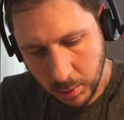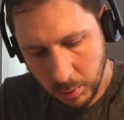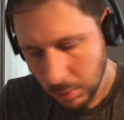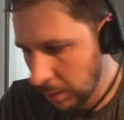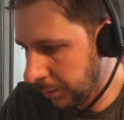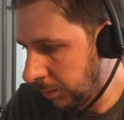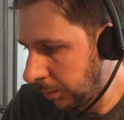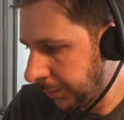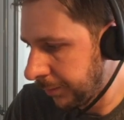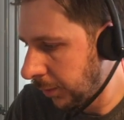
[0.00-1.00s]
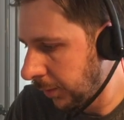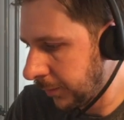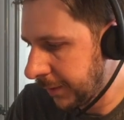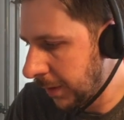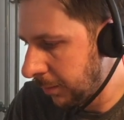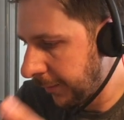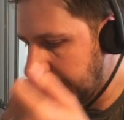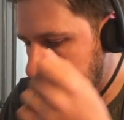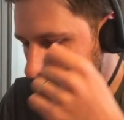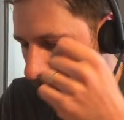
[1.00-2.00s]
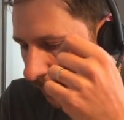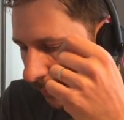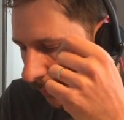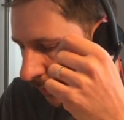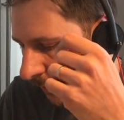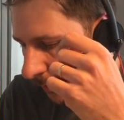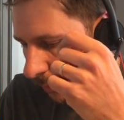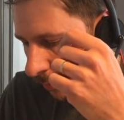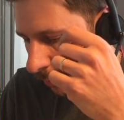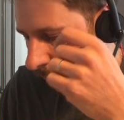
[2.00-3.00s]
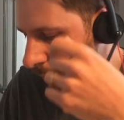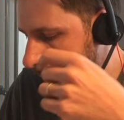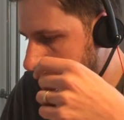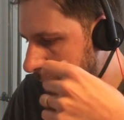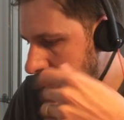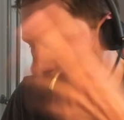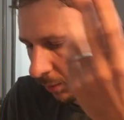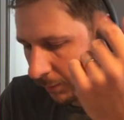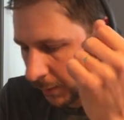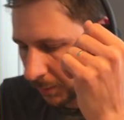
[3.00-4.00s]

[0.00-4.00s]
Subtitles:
Oh, hold on, no, I've got Embervac that raises the tide. So yeah, that's fine.